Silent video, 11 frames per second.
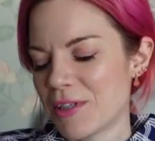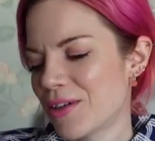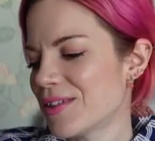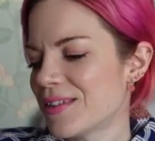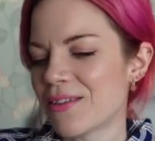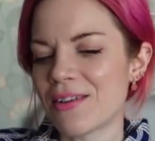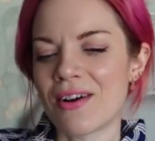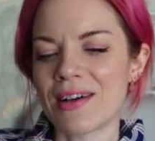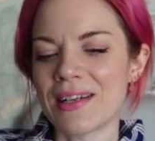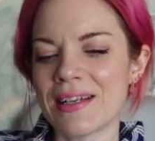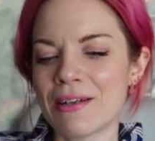because it's not
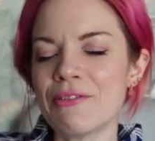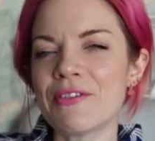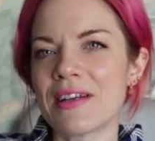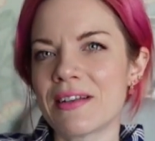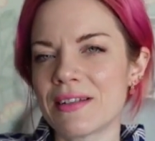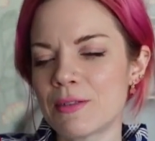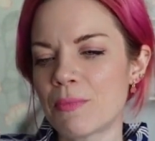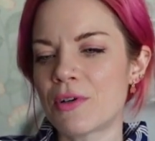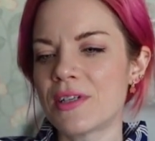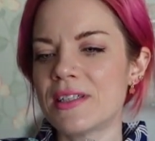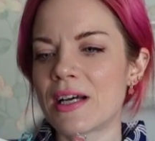long enough at this
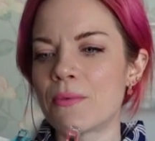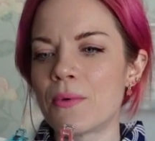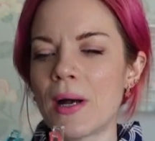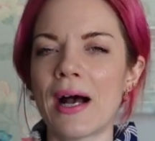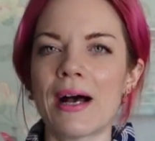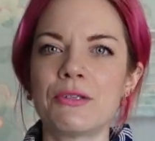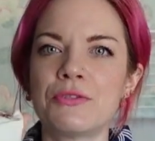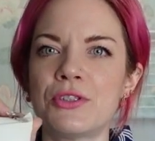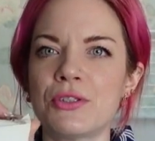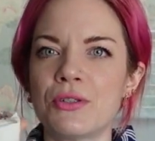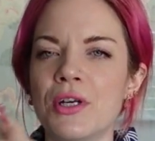point, I will have
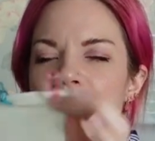to